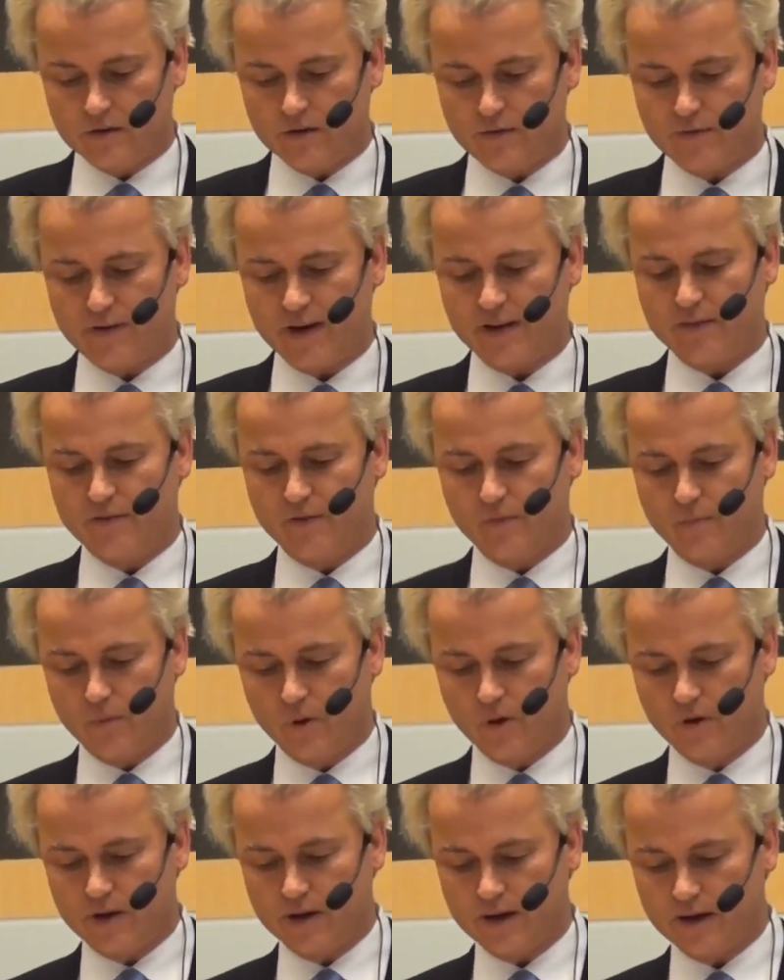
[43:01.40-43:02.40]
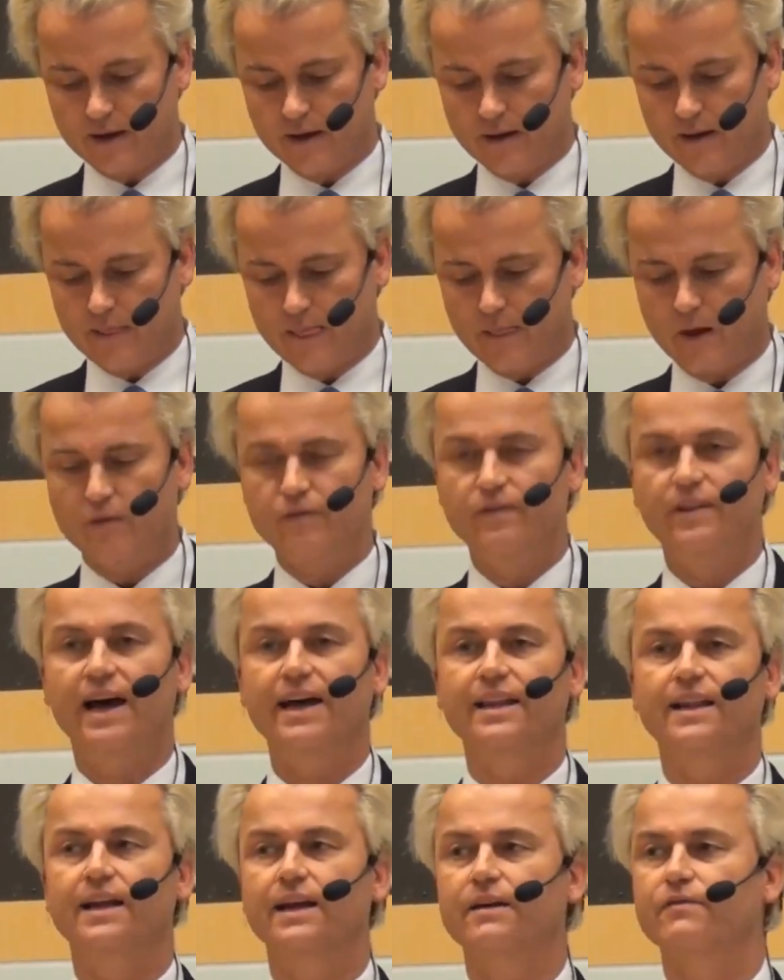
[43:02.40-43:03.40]
on the fateful morning of
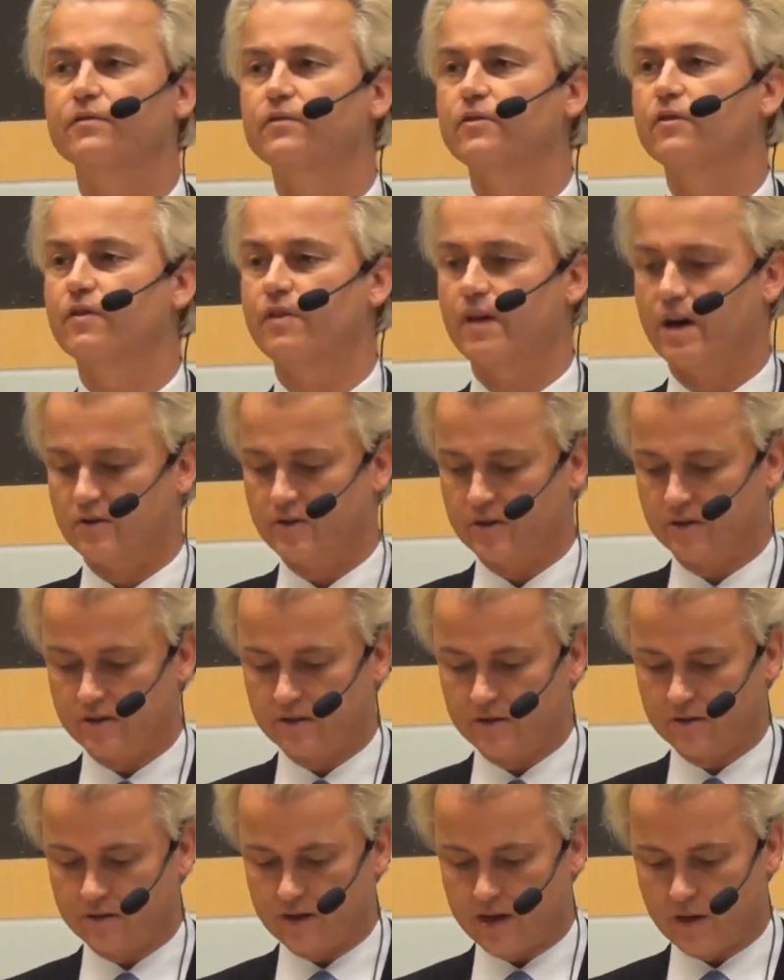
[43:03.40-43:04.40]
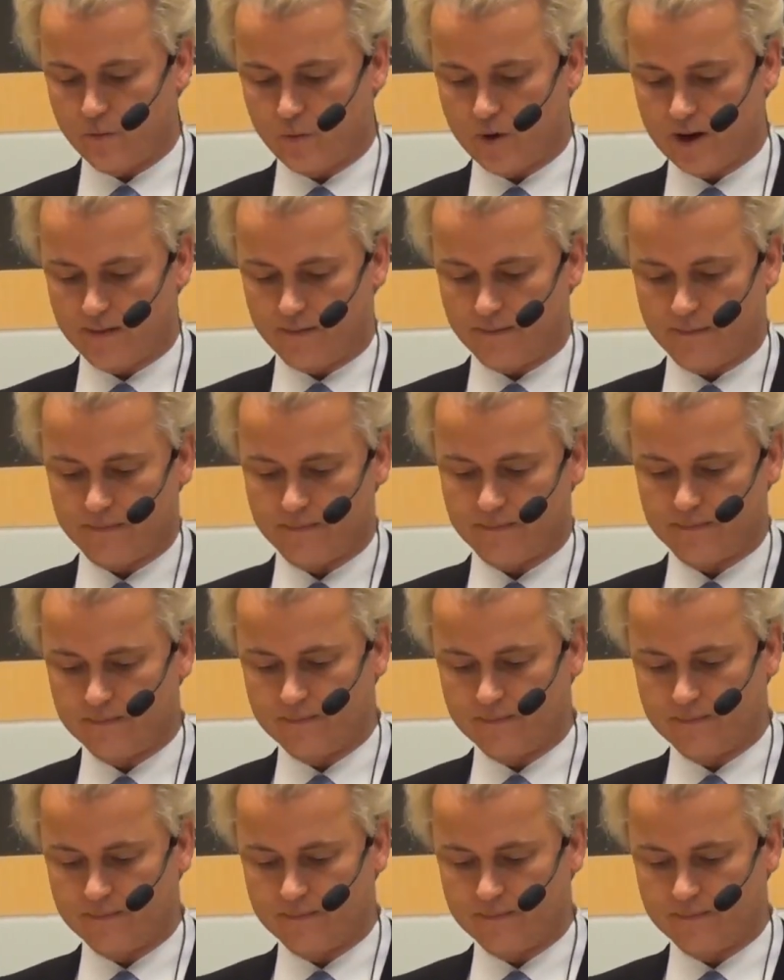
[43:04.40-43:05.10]
9/11/2001.